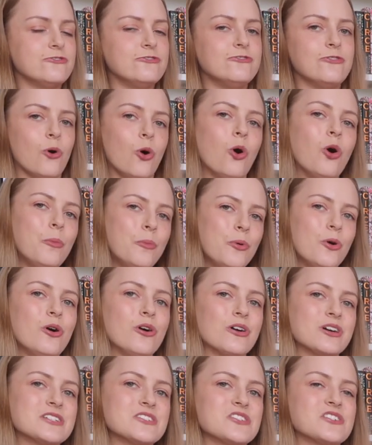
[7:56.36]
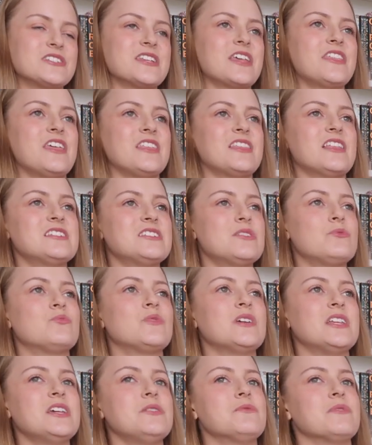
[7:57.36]
4 books because I think that's a
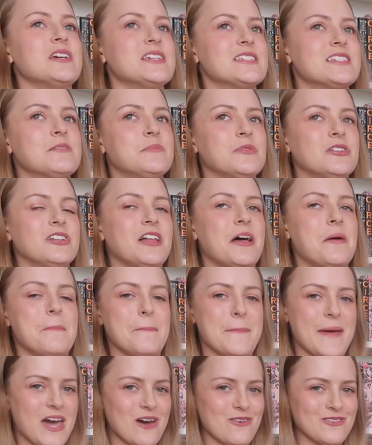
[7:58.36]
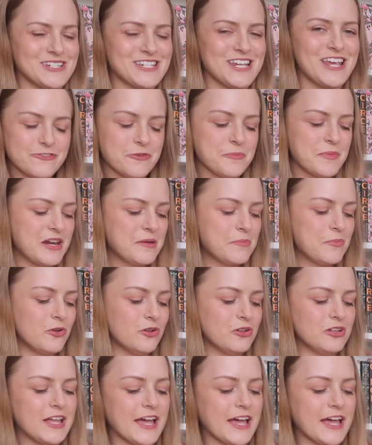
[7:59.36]
really reasonable amount for me to pull.